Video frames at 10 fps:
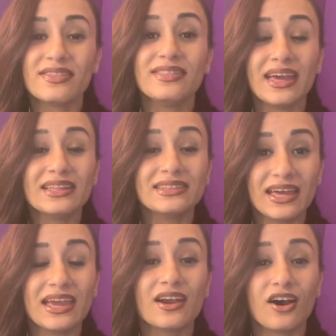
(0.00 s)
They
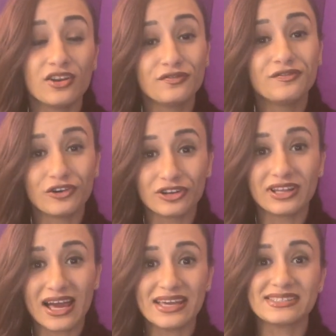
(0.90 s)
lay
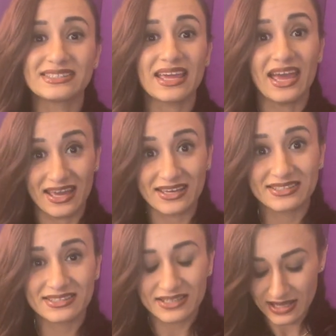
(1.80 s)
unfertilized eggs.